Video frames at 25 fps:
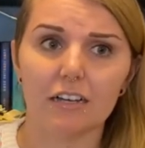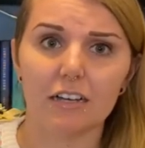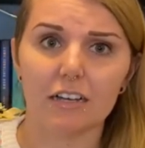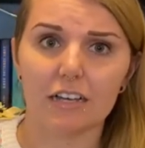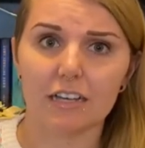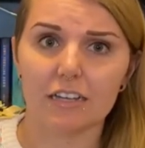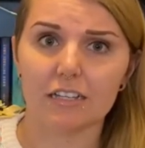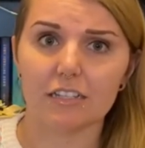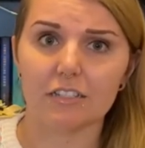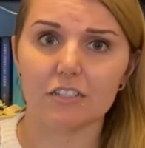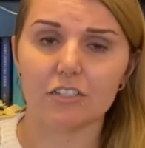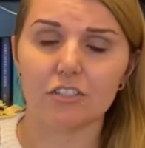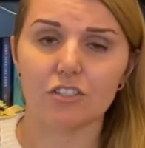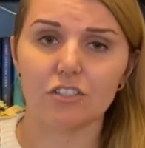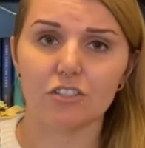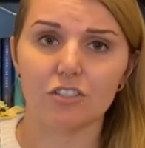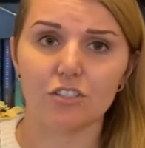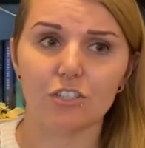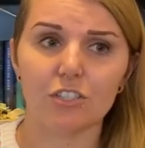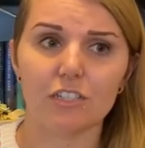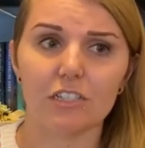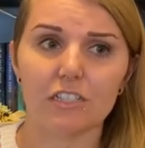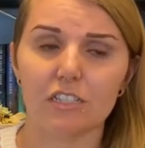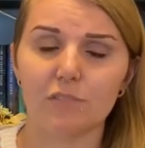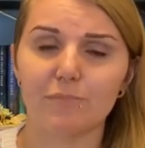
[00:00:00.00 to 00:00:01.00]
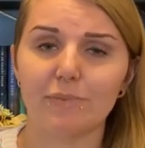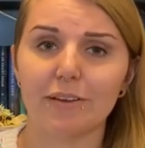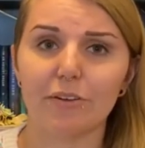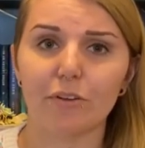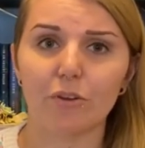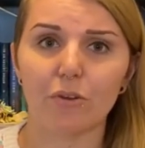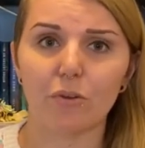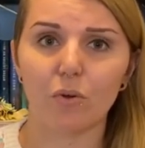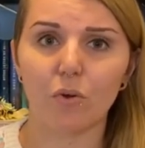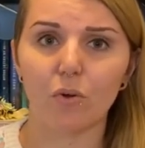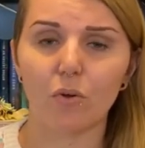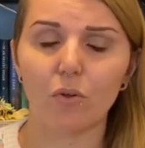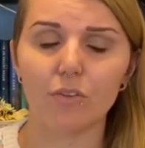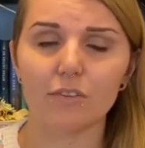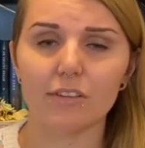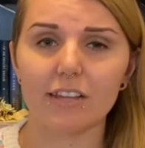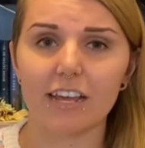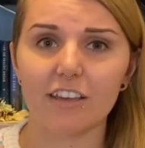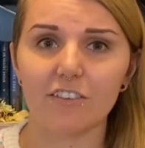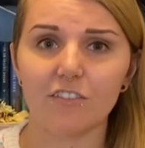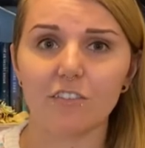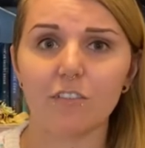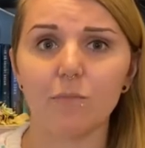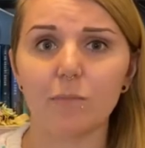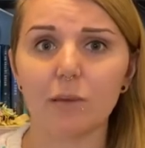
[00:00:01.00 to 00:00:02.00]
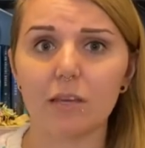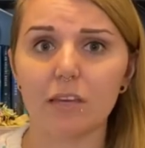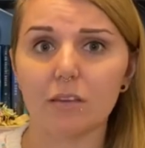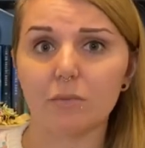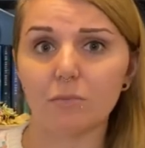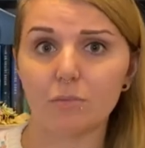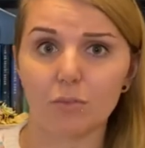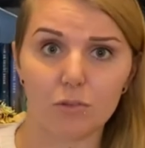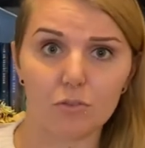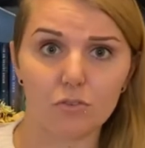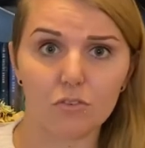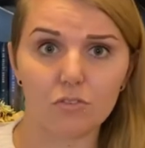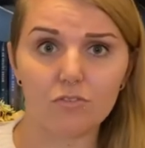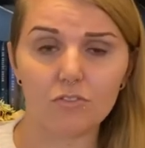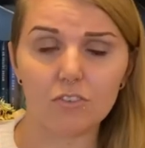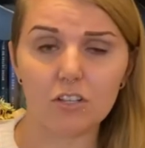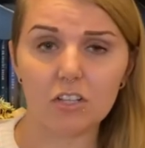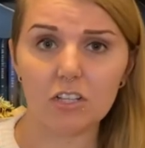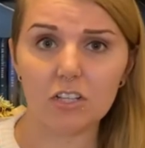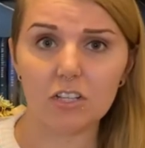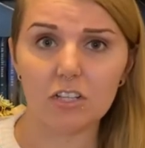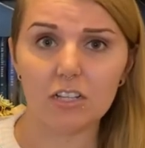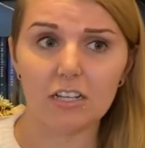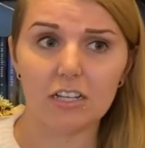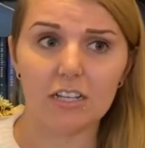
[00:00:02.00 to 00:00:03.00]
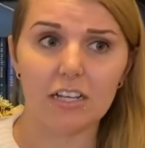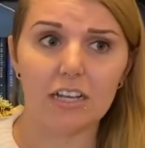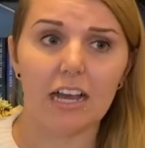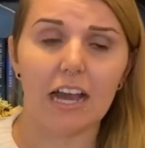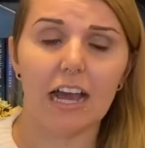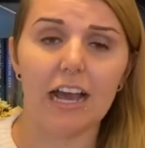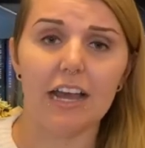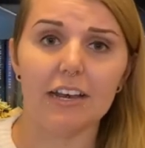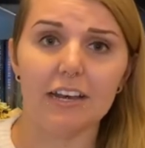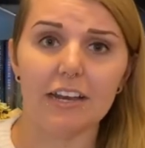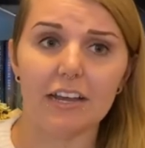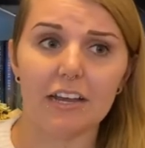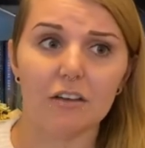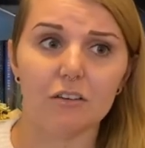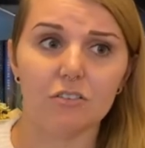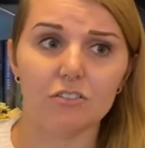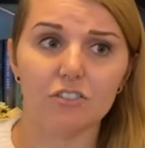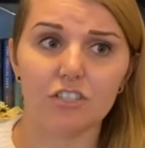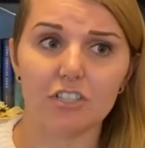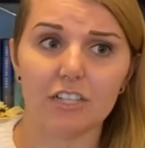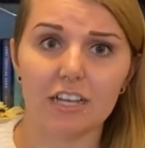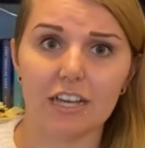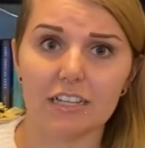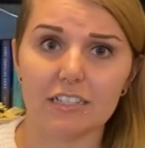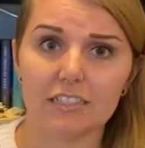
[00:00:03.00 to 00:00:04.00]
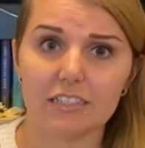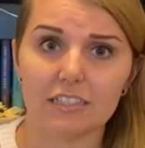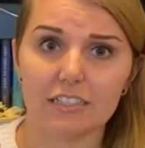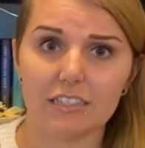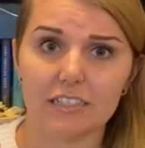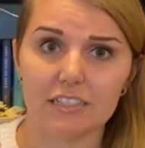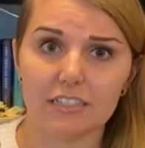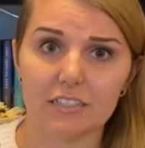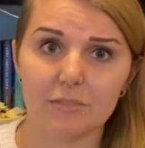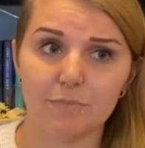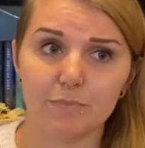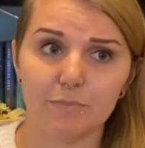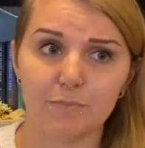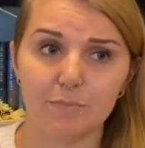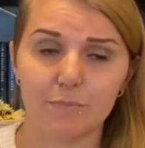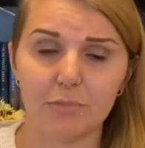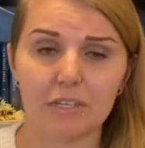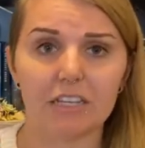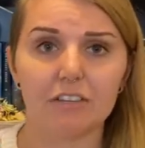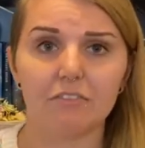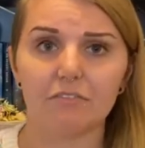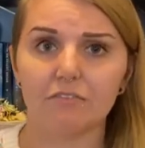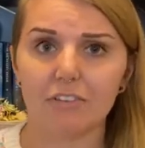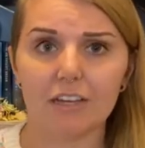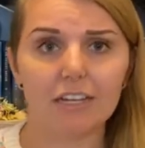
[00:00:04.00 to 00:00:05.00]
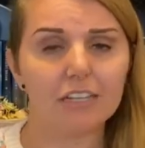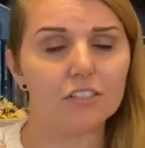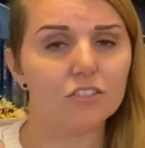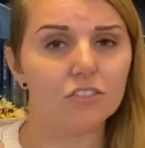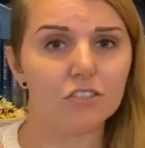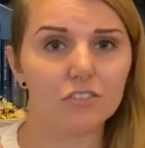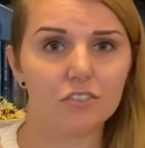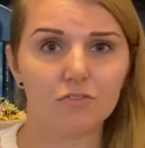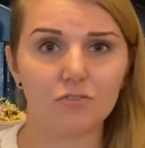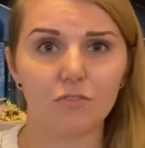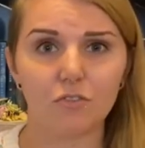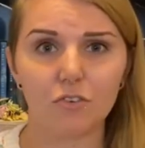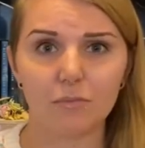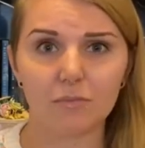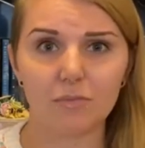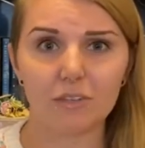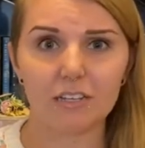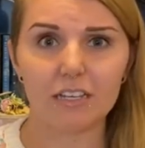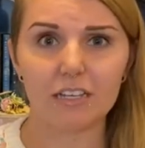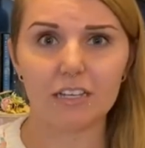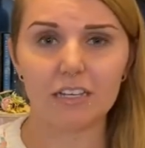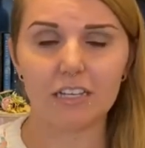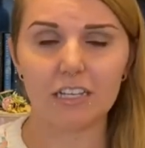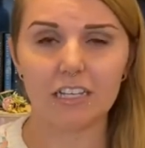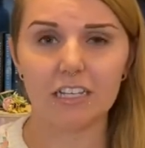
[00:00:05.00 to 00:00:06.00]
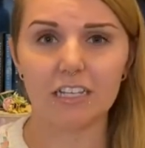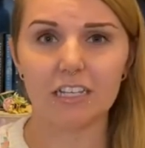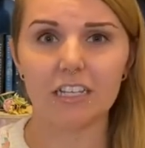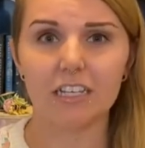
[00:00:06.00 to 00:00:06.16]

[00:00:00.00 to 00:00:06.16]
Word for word: and she had spent her whole life being beautiful, and now she has this big facial deformity,